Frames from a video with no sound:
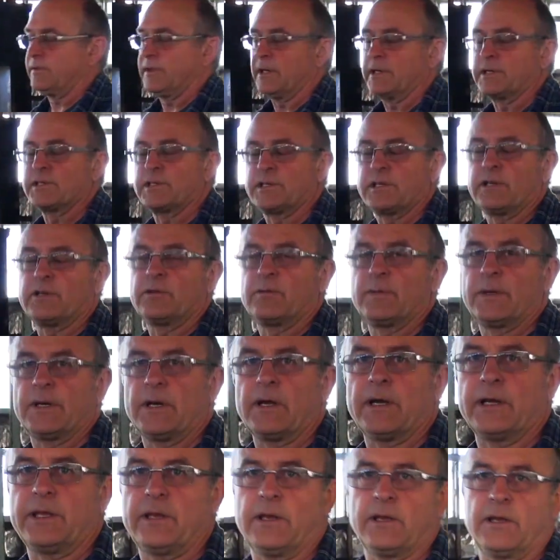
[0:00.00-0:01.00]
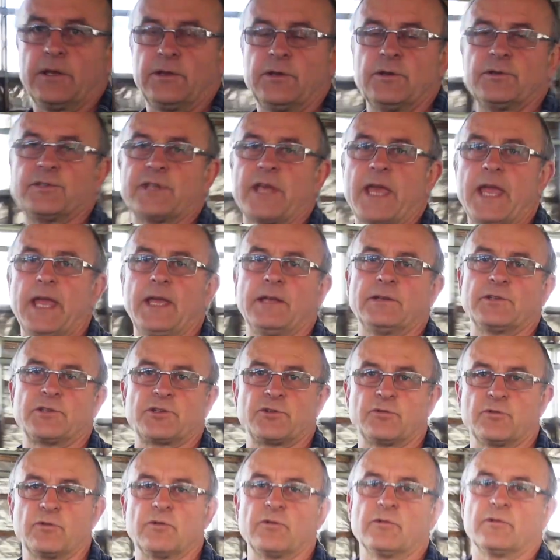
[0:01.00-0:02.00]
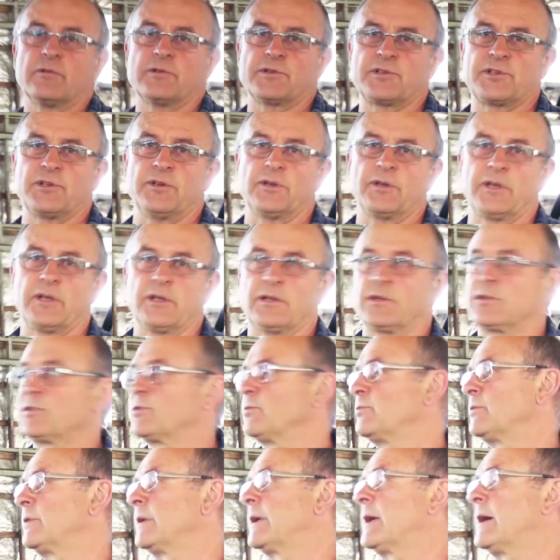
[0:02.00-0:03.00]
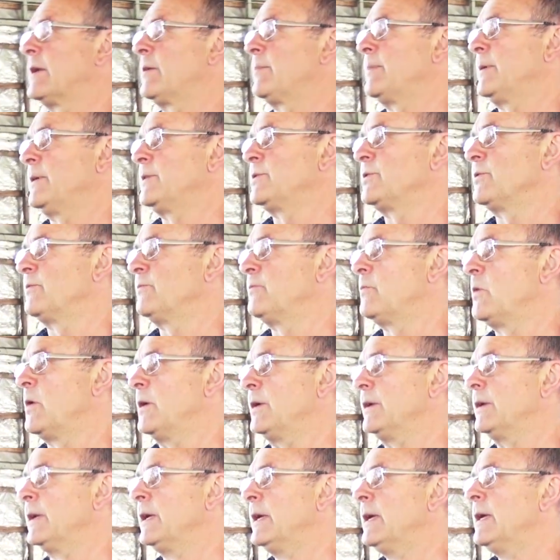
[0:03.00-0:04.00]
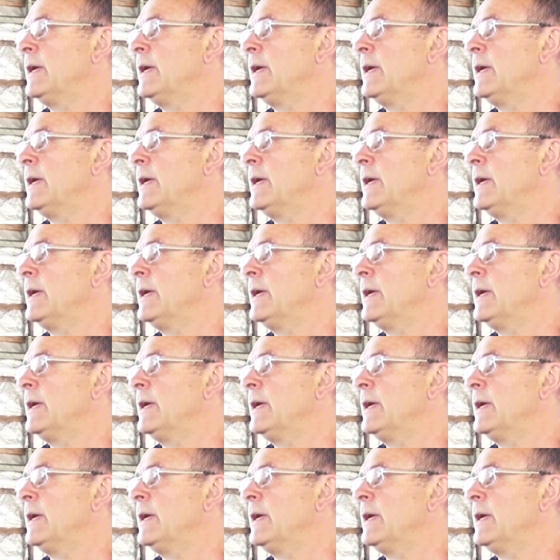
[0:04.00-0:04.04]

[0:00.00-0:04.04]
things. It's a little bit like you can use a handsaw or a circular saw to cut a piece of wood.